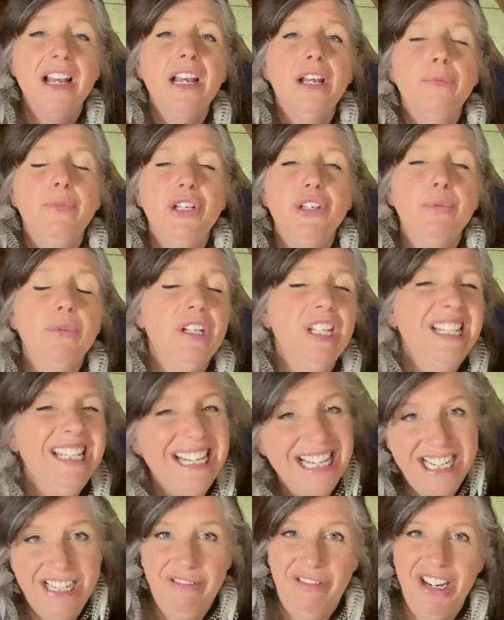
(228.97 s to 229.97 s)
which were
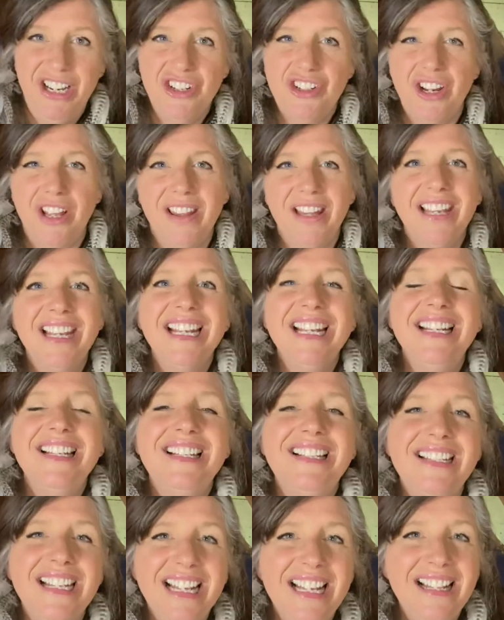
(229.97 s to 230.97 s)
near each other in
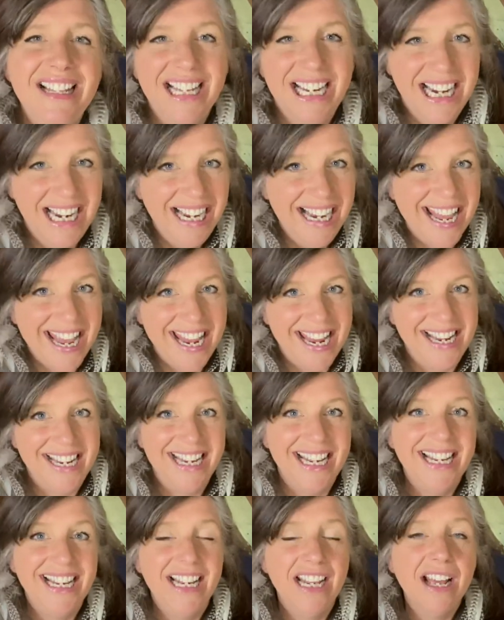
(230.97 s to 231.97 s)
Seething Lane
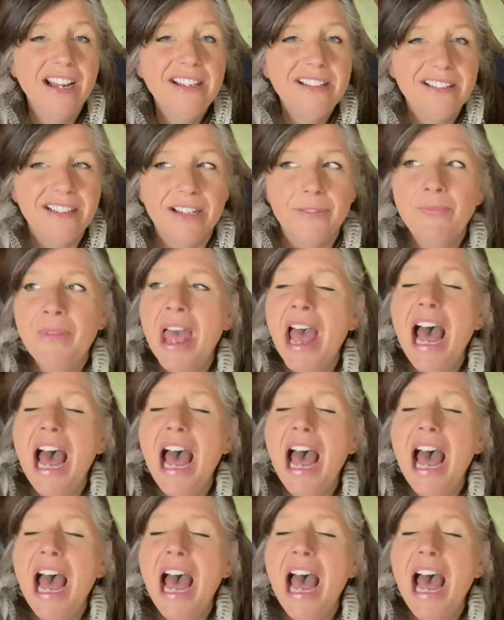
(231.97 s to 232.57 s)
in London.